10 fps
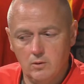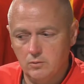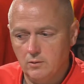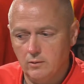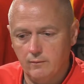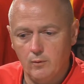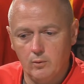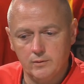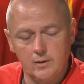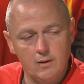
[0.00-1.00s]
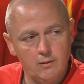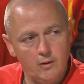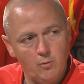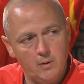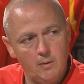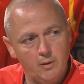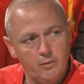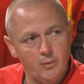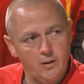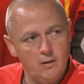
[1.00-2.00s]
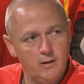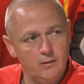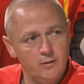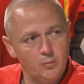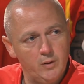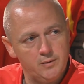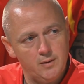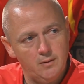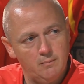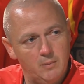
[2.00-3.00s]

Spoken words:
Coach, looking forward to Saturday. Homecoming, 3 o'clock against Wayne State, and